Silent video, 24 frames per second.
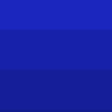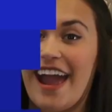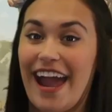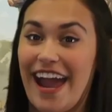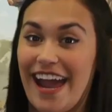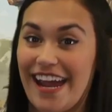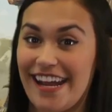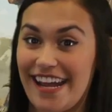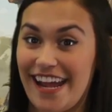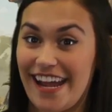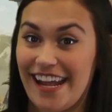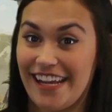
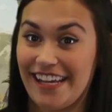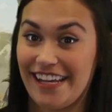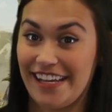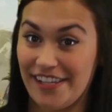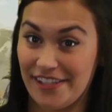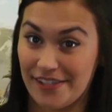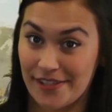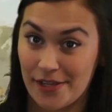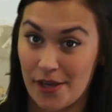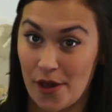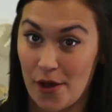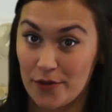NA
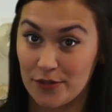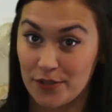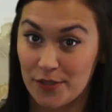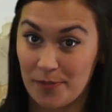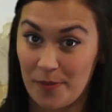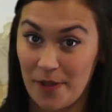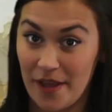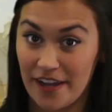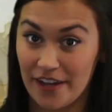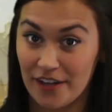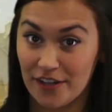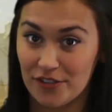East Coast
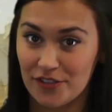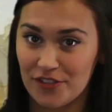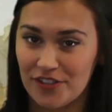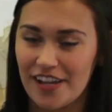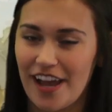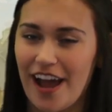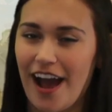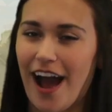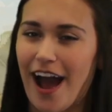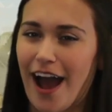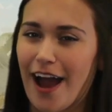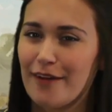players,
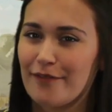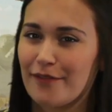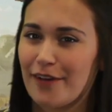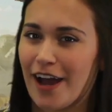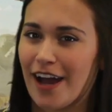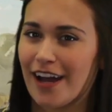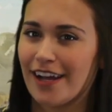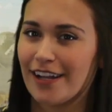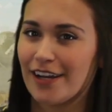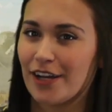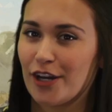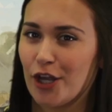I've
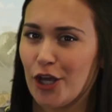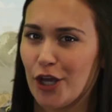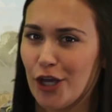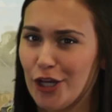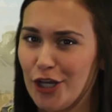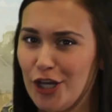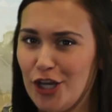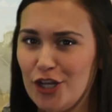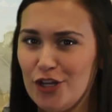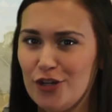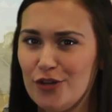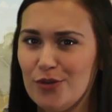got good
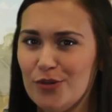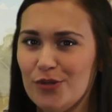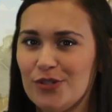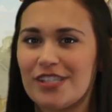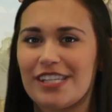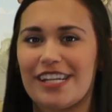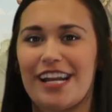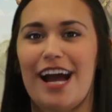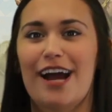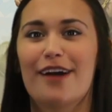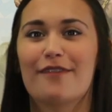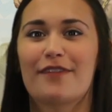news
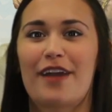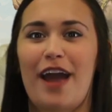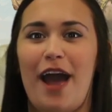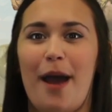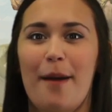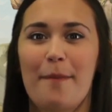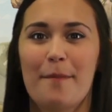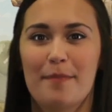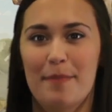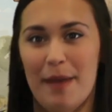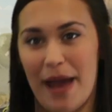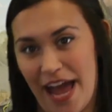and I've
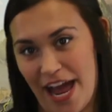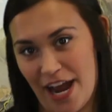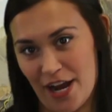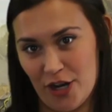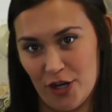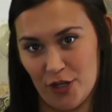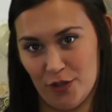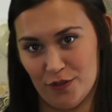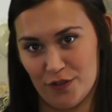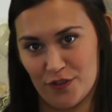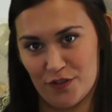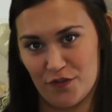got bad
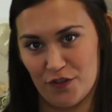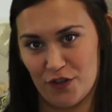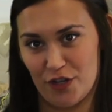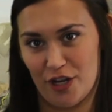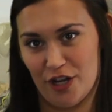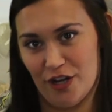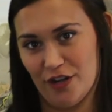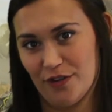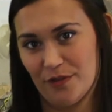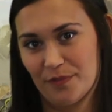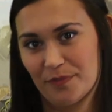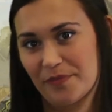news for
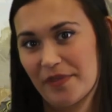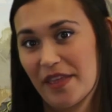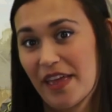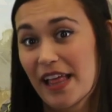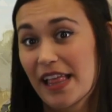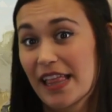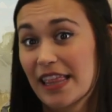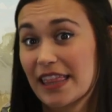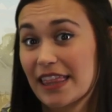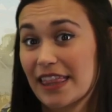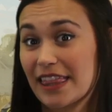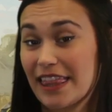you.
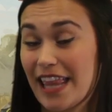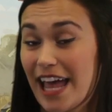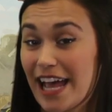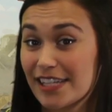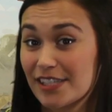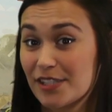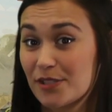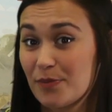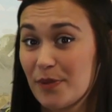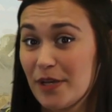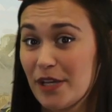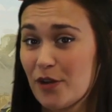
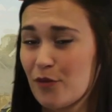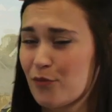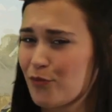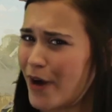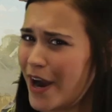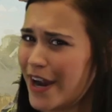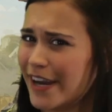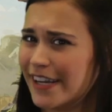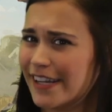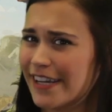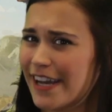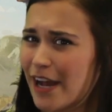Last week,
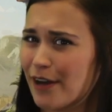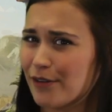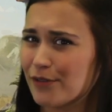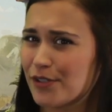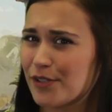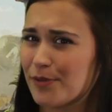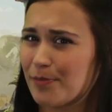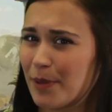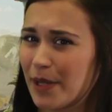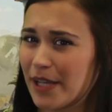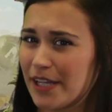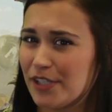Riot
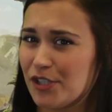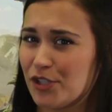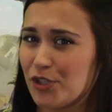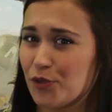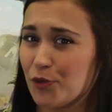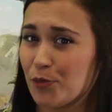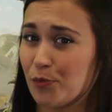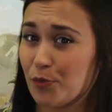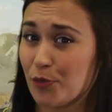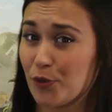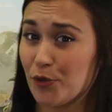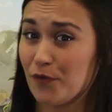announced plans
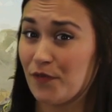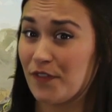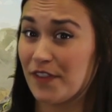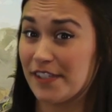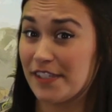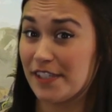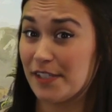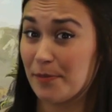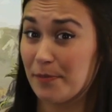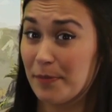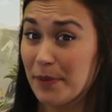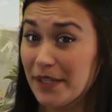to improve the
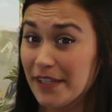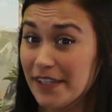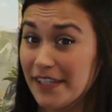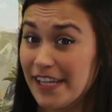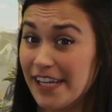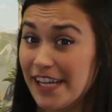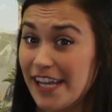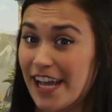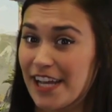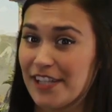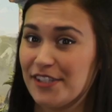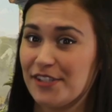
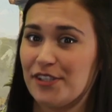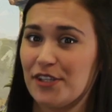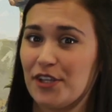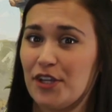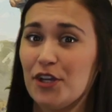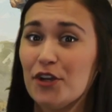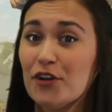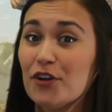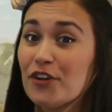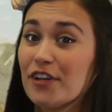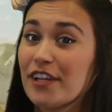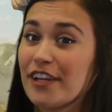stability and
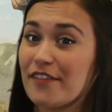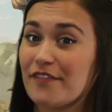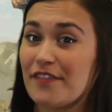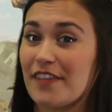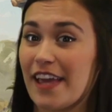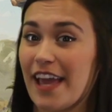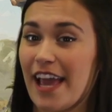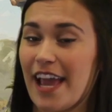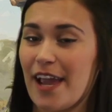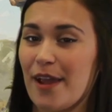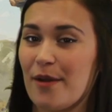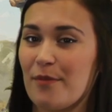security of the
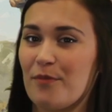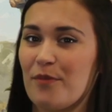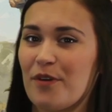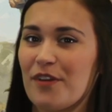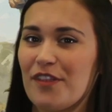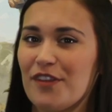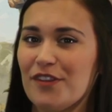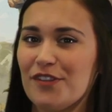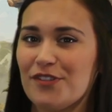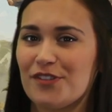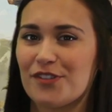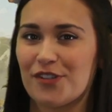game
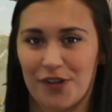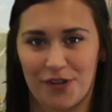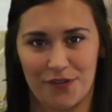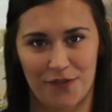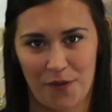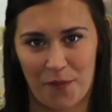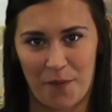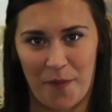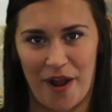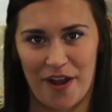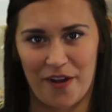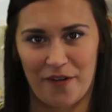with a
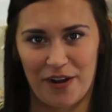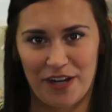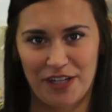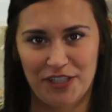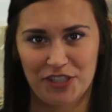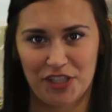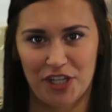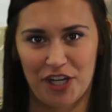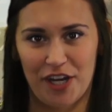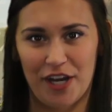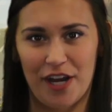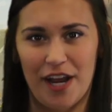server
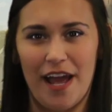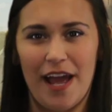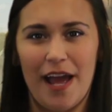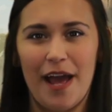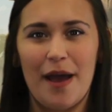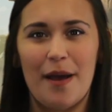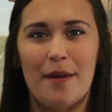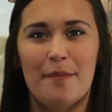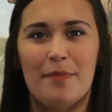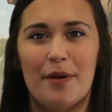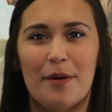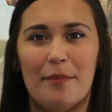migration.
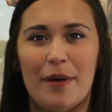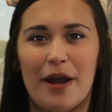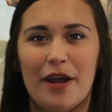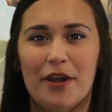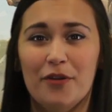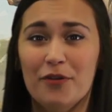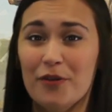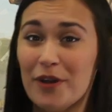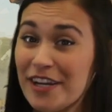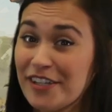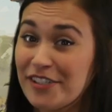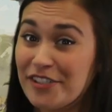But
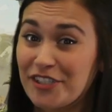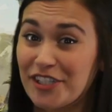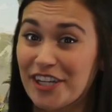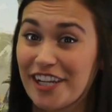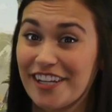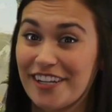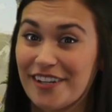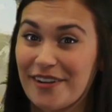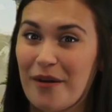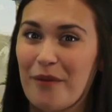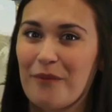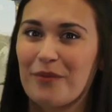
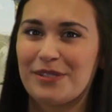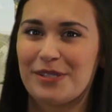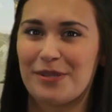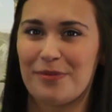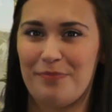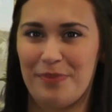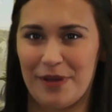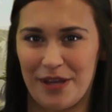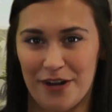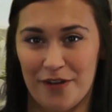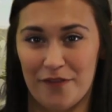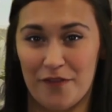migration was a
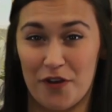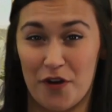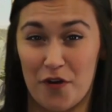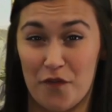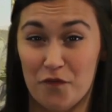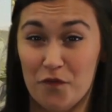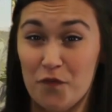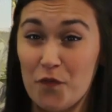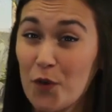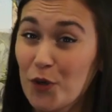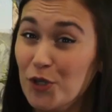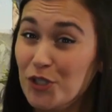bit of an
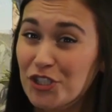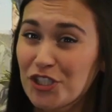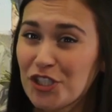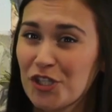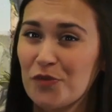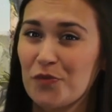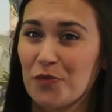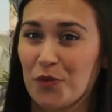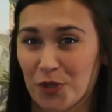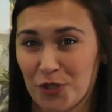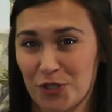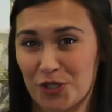
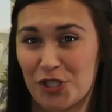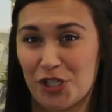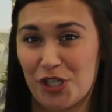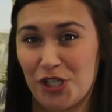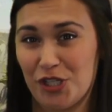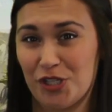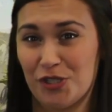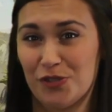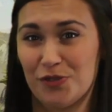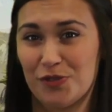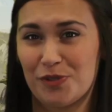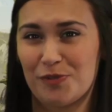unfortunate word to
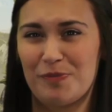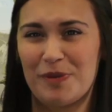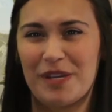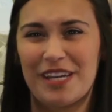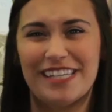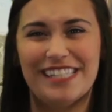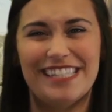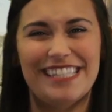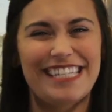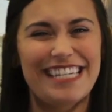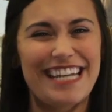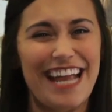use
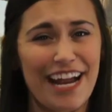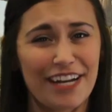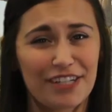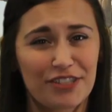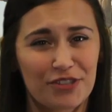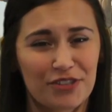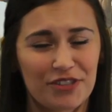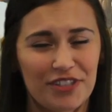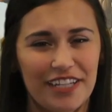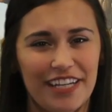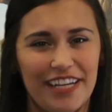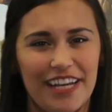because
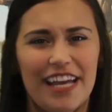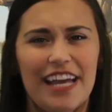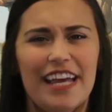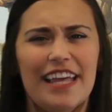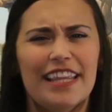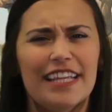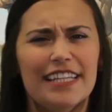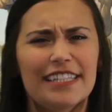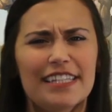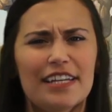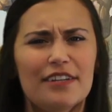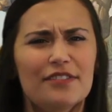naturally,
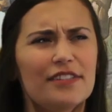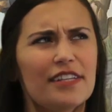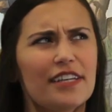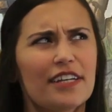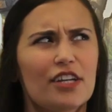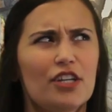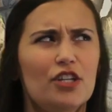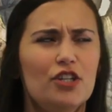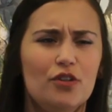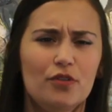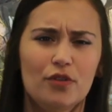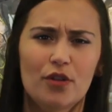it sounds like
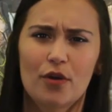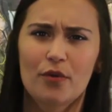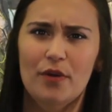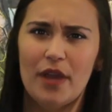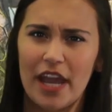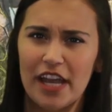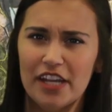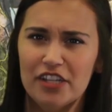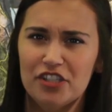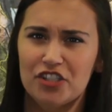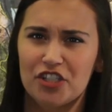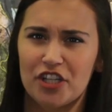a new
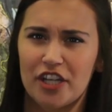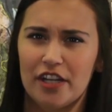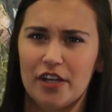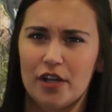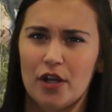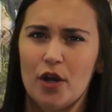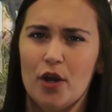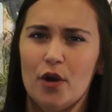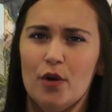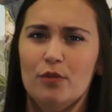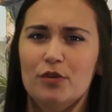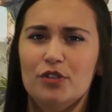location,
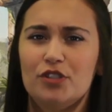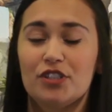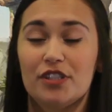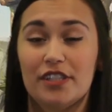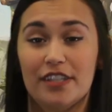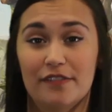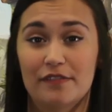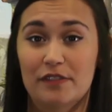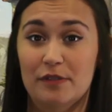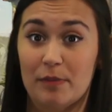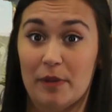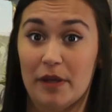which
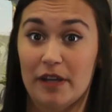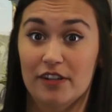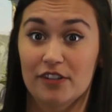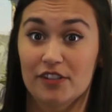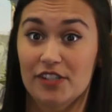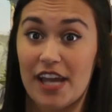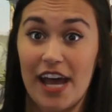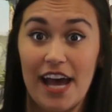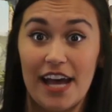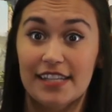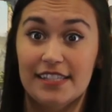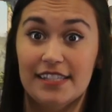leaves
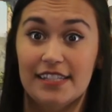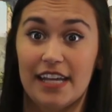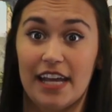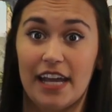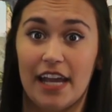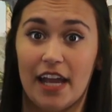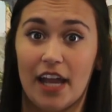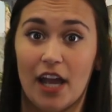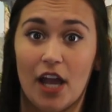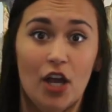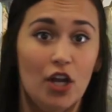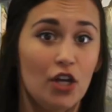players
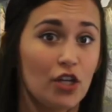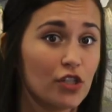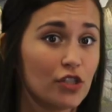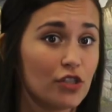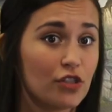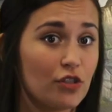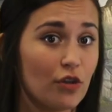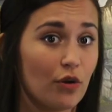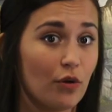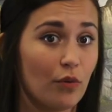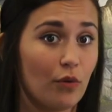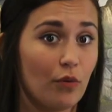asking,
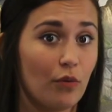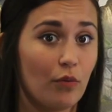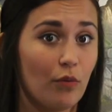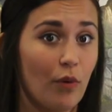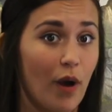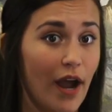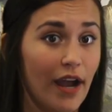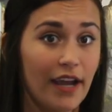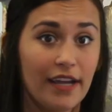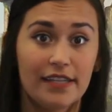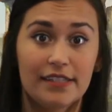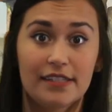so
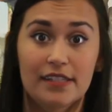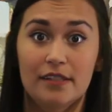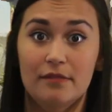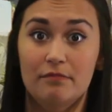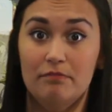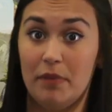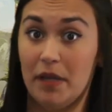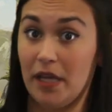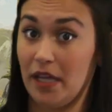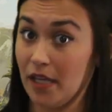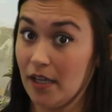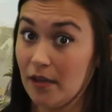why
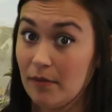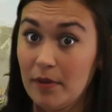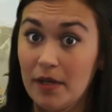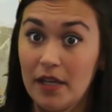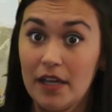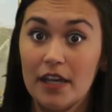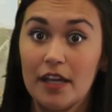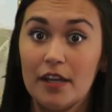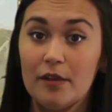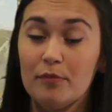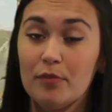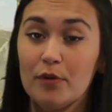isn't ping
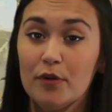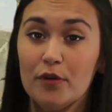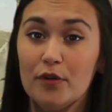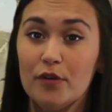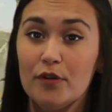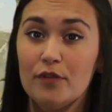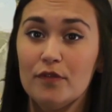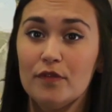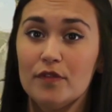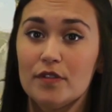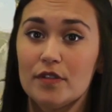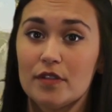being
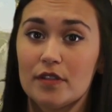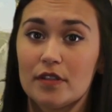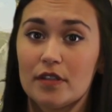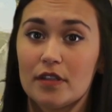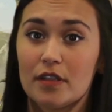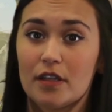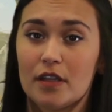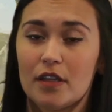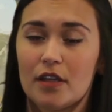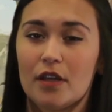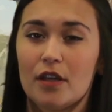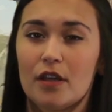improved?
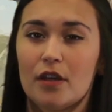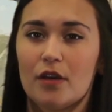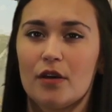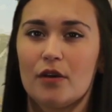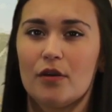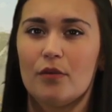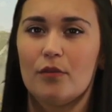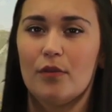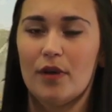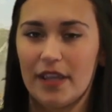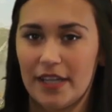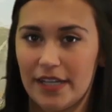
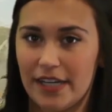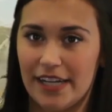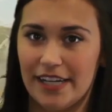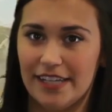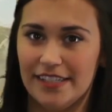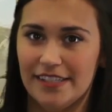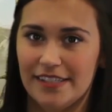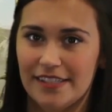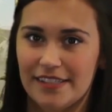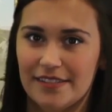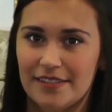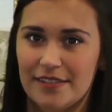Well, it
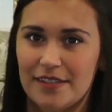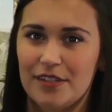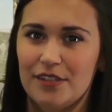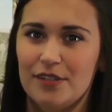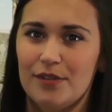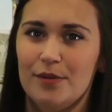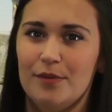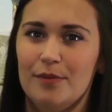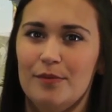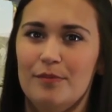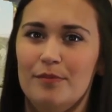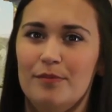is,
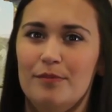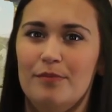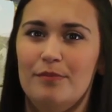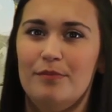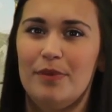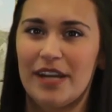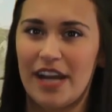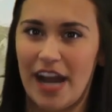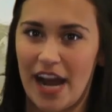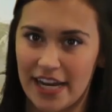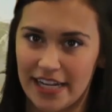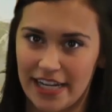
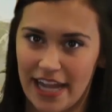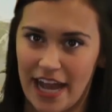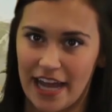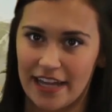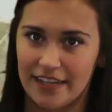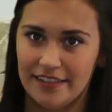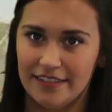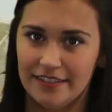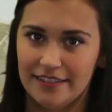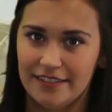but not yet.